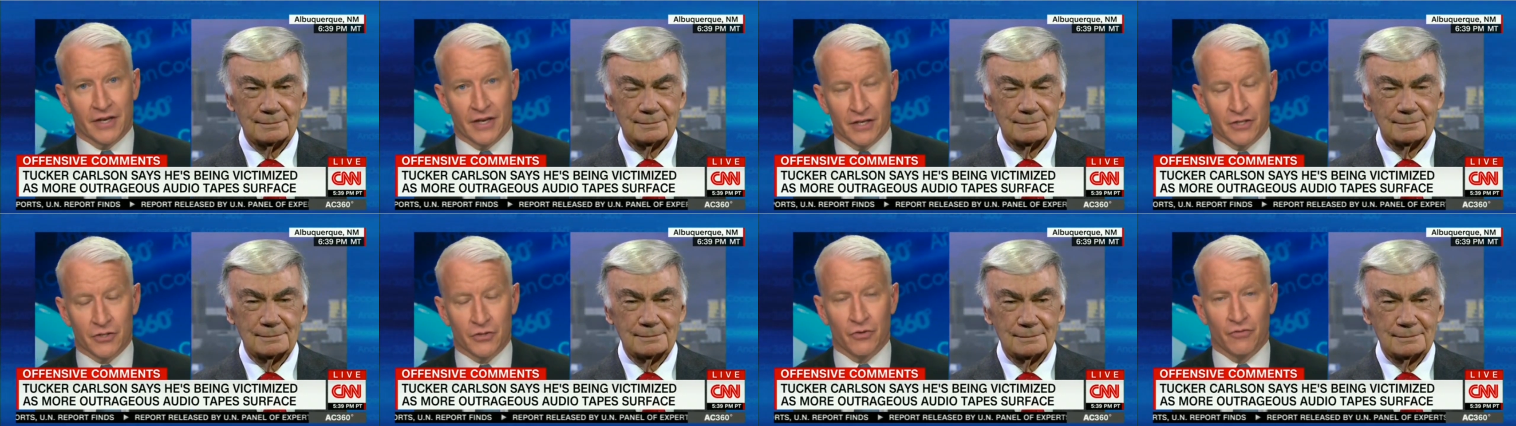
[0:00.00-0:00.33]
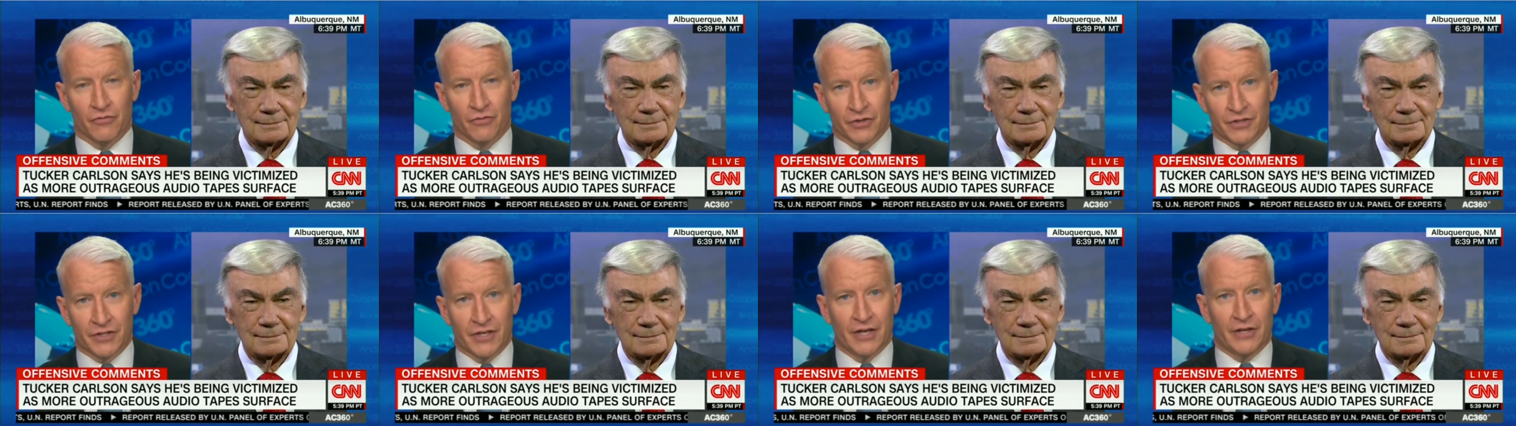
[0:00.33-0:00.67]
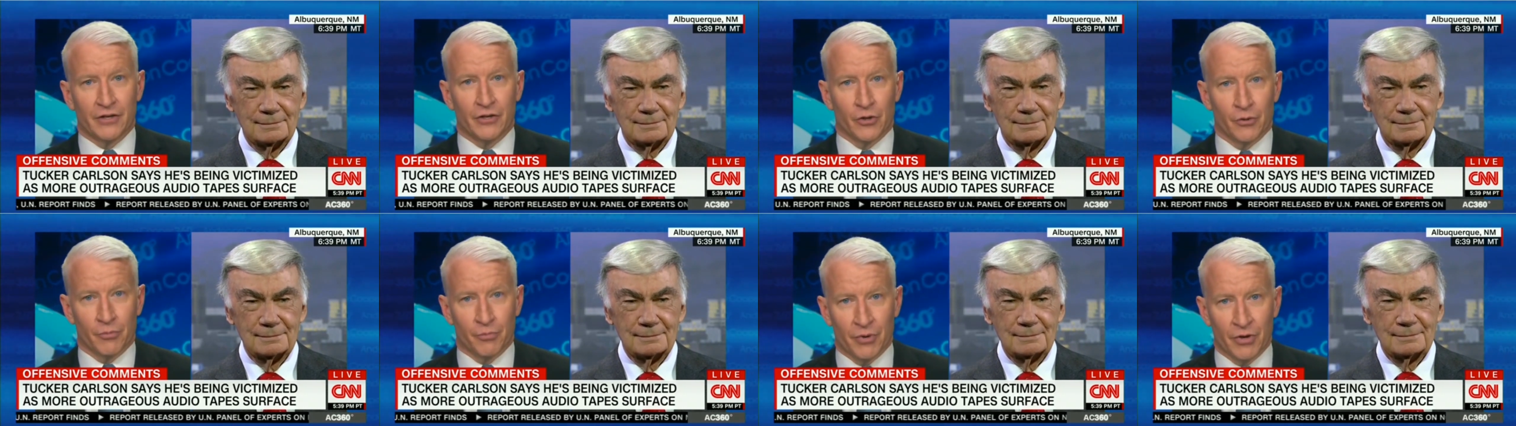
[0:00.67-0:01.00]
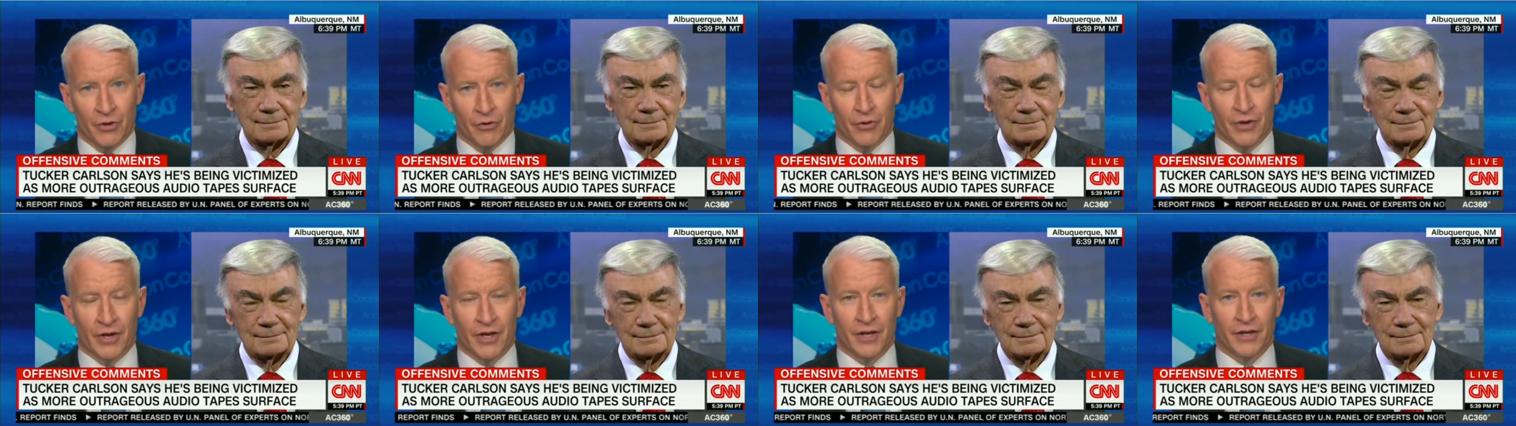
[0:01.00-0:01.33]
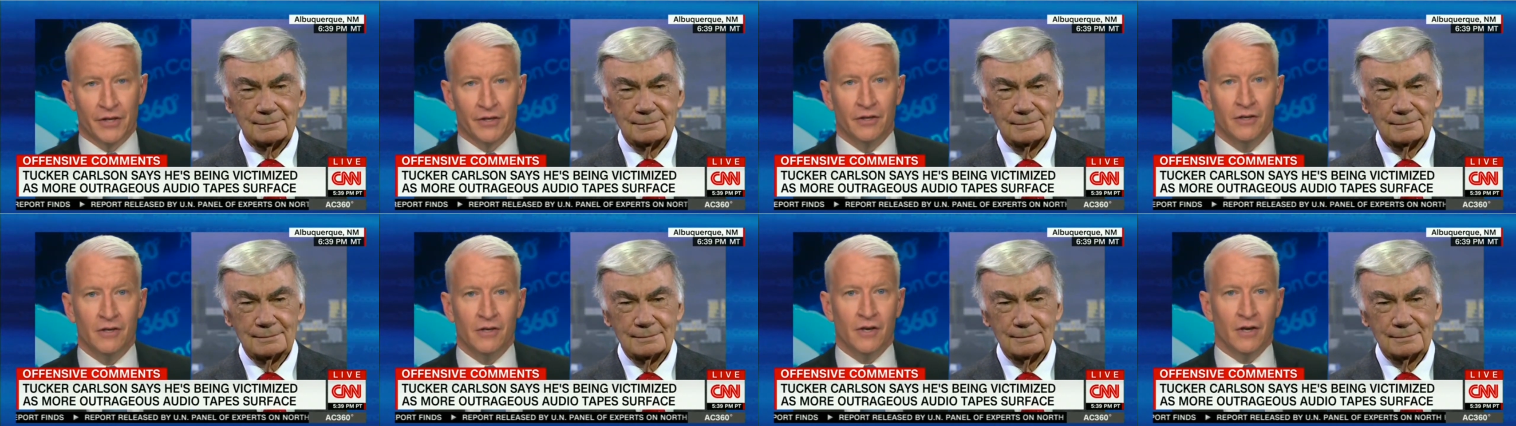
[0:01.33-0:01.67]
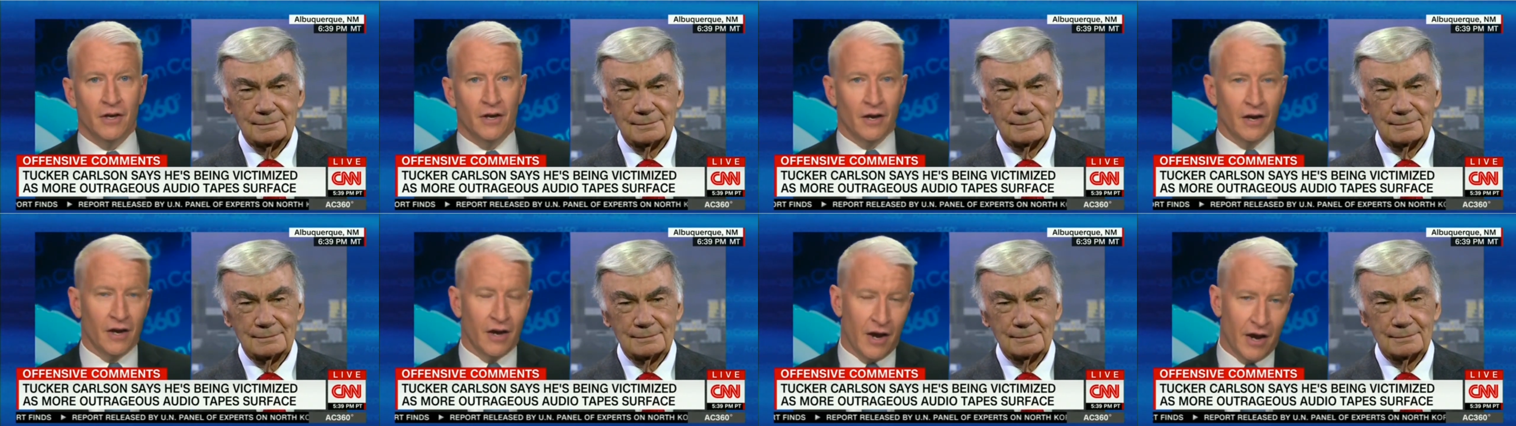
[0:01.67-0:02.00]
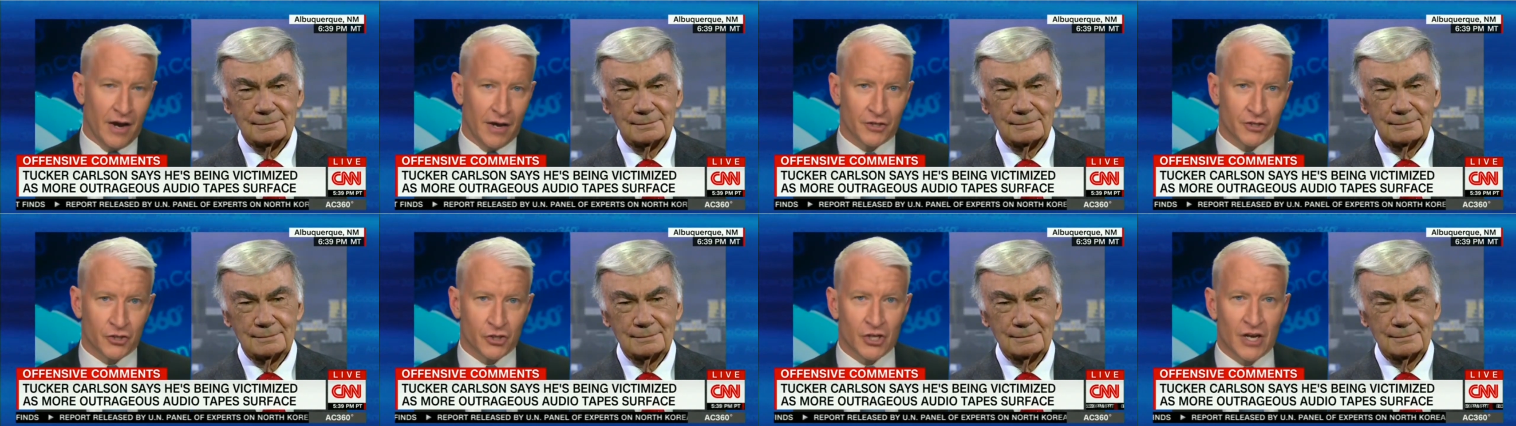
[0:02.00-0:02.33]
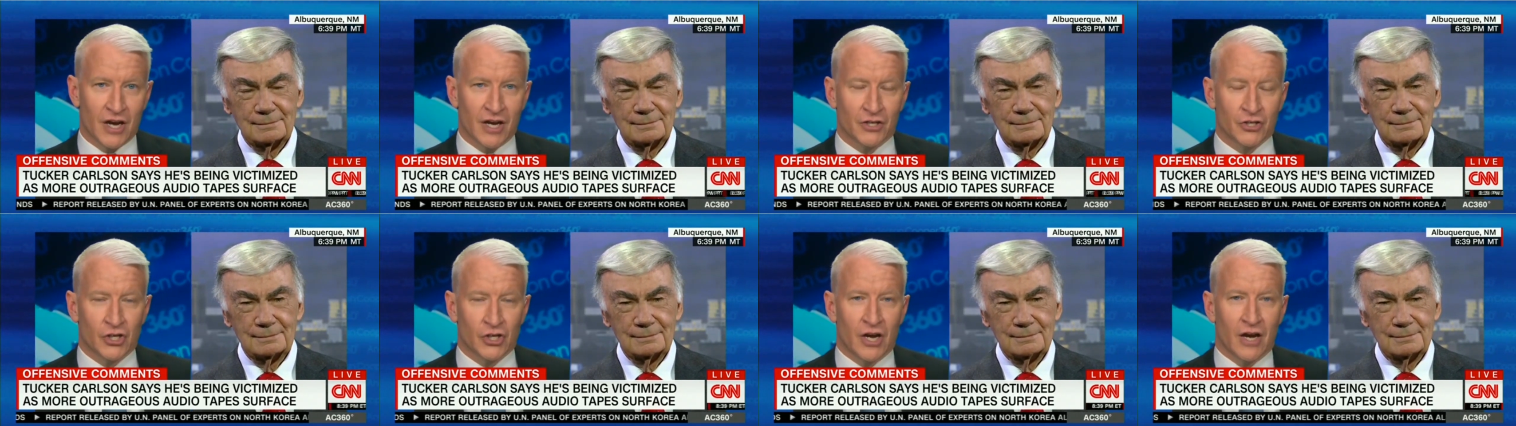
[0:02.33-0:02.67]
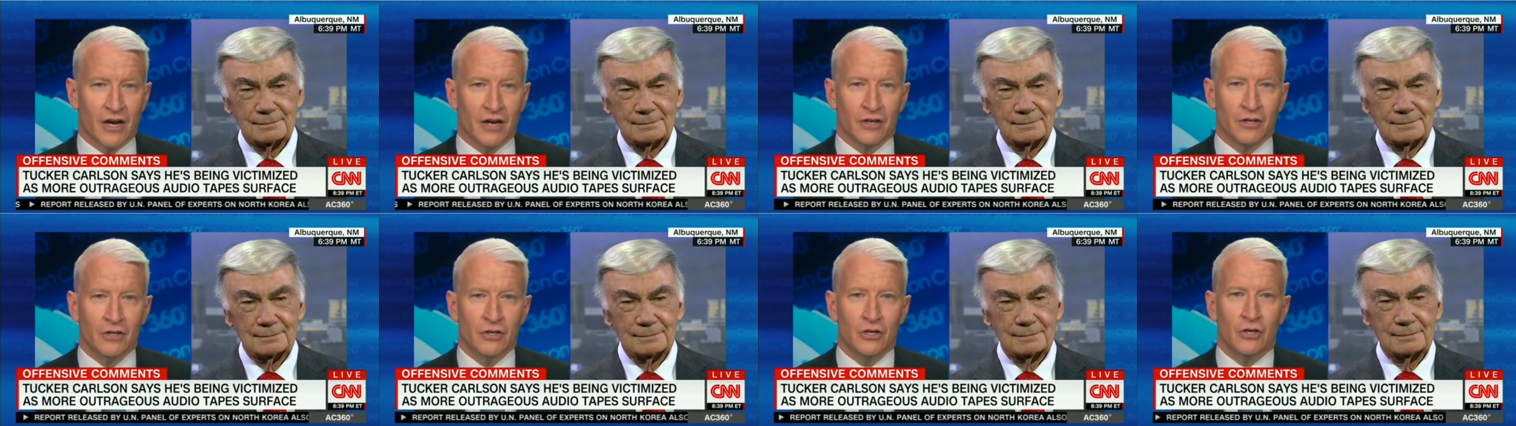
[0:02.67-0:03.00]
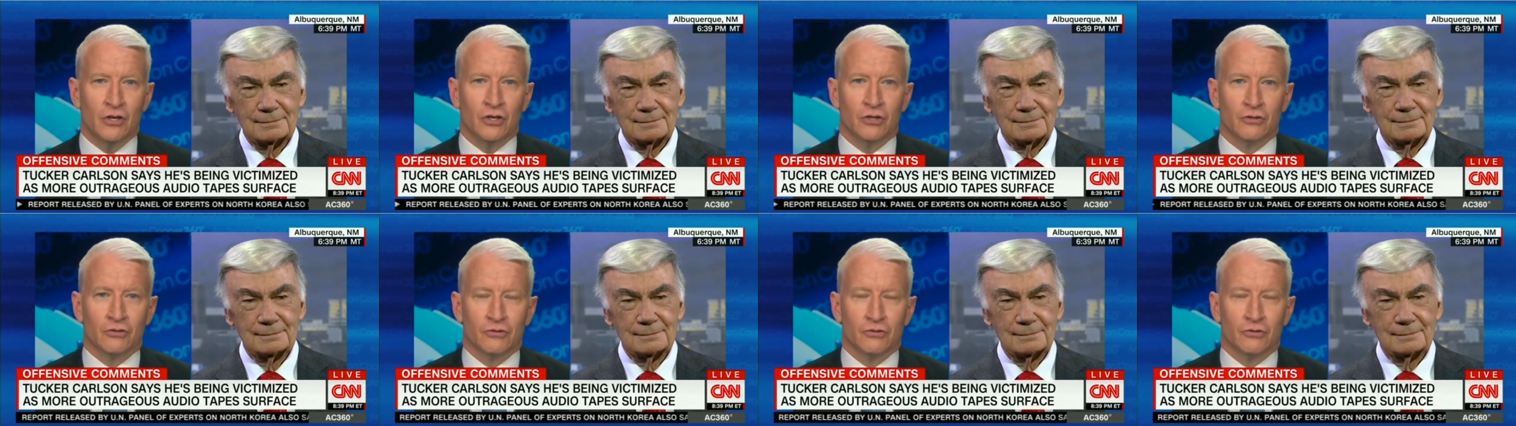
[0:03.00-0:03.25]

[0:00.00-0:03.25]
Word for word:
Speaker 1: I guess over a ten-year period, uh, on a shock jock